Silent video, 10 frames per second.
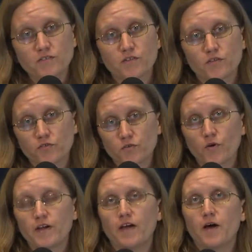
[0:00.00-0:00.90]
So the
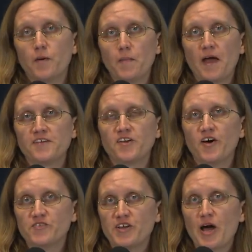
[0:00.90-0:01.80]
story, um, as
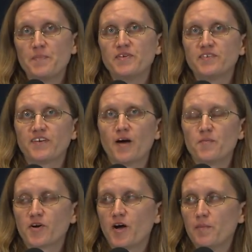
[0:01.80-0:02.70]
often happens, got
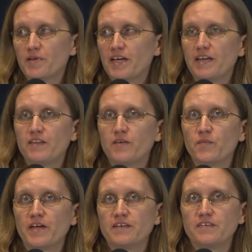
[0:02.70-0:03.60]
more complicated than
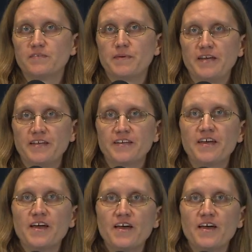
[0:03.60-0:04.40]
we anticipated.